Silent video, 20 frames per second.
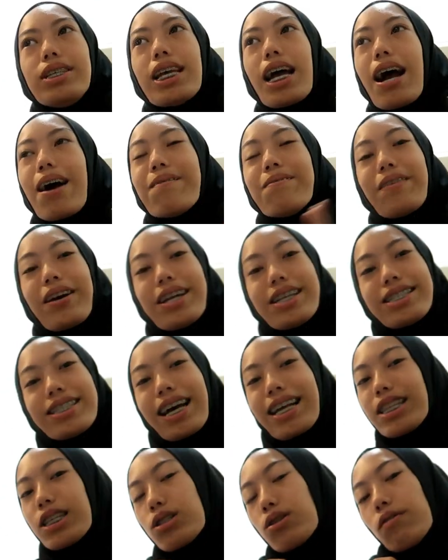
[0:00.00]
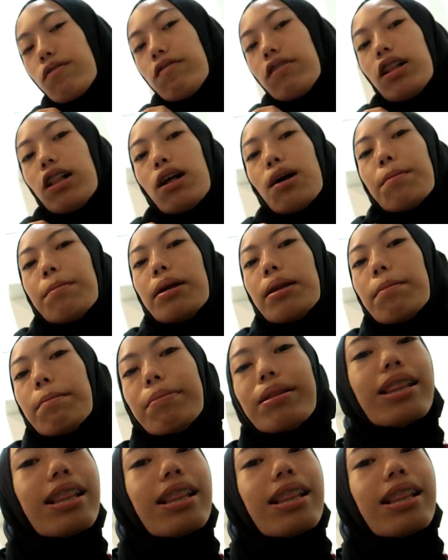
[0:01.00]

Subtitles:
Yeah, I'm very excited to film and